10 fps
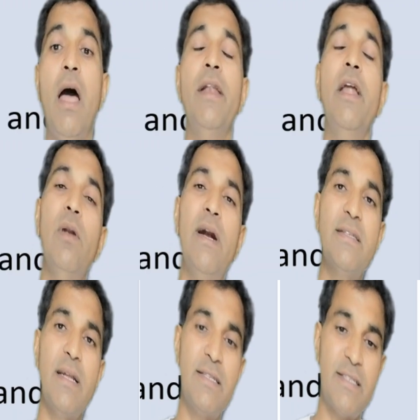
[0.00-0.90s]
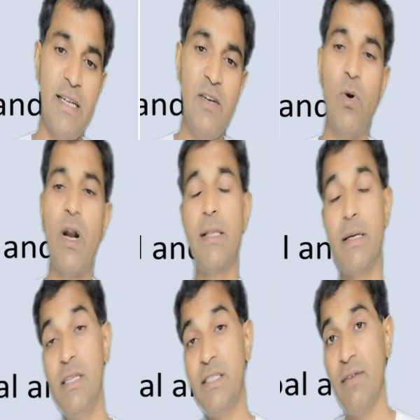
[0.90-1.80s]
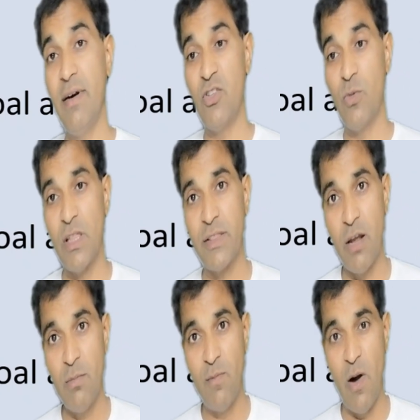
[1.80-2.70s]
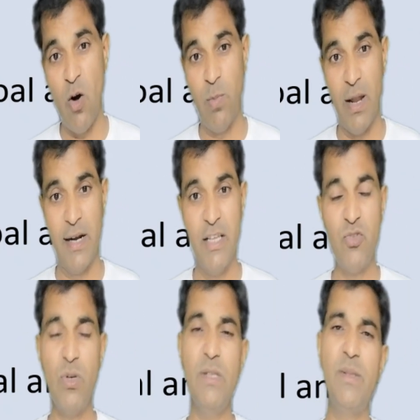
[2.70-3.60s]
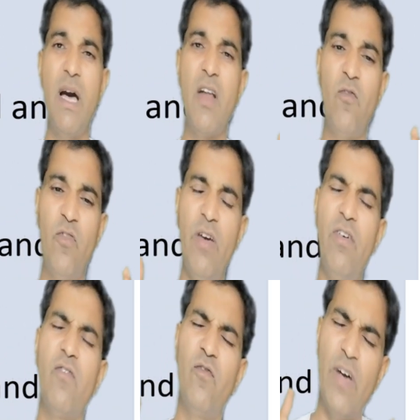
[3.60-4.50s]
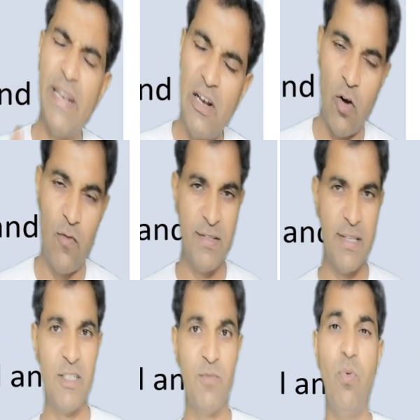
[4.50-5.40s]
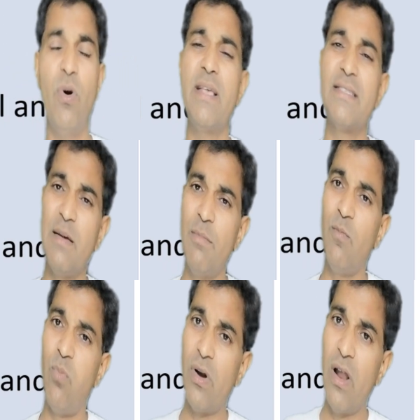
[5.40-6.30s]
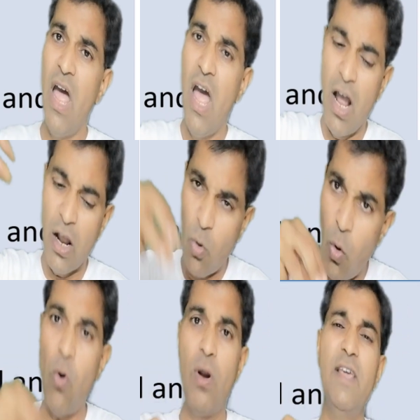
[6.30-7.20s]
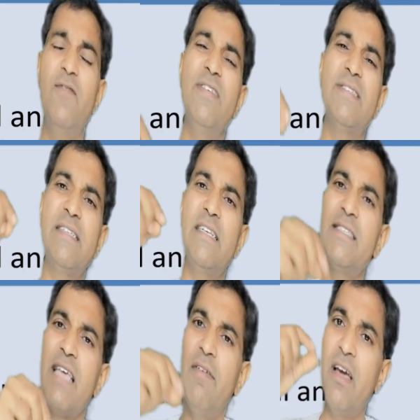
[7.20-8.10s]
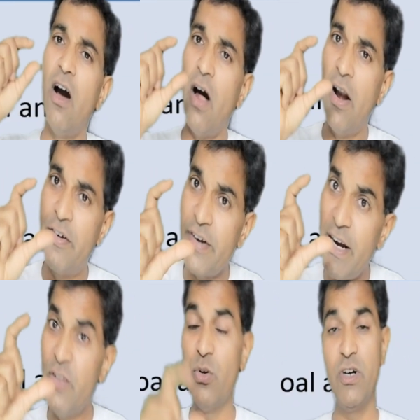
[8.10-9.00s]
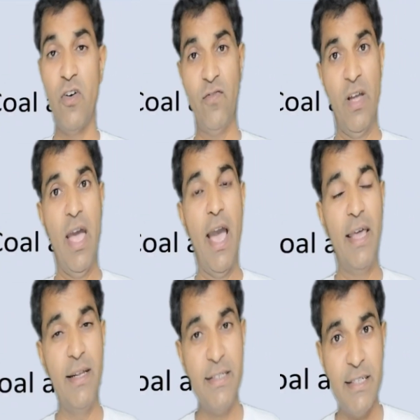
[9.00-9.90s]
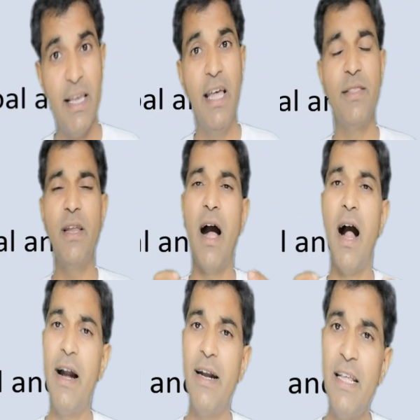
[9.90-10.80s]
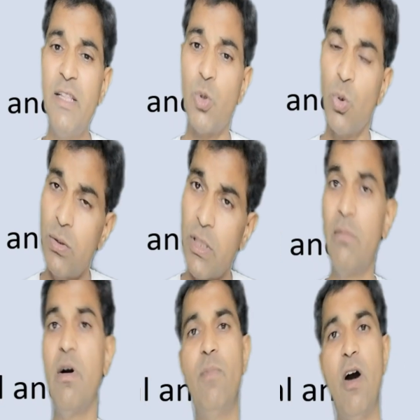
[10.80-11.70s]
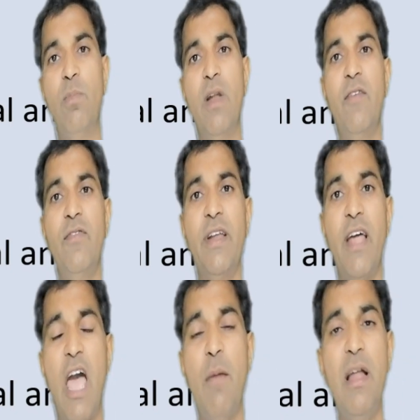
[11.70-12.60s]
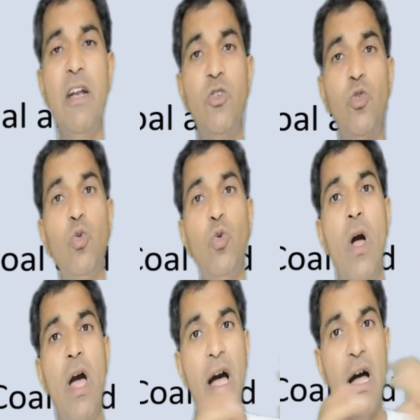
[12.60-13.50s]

Now let us understand what are the disadvantages of the thermal power plant. Actually they are having very low efficiency. For example, for coal, if it is having 100 unit of energy, then hardly through thermal power plant we are able to